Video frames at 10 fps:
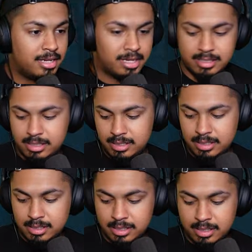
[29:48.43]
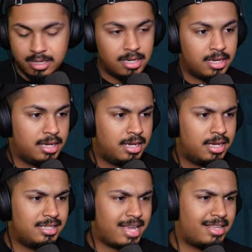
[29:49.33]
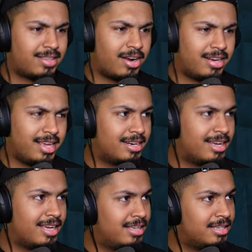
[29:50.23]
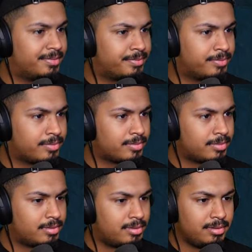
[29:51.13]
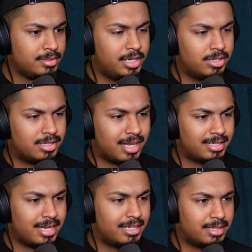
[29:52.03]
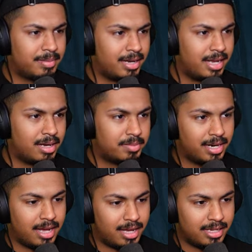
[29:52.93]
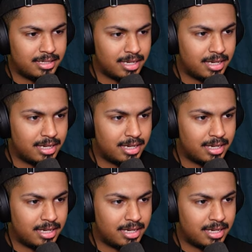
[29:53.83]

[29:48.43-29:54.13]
Cause it's, Go ahead. Put in it's eight thirty at night. Usually they tell us by now, but nah, I ain't said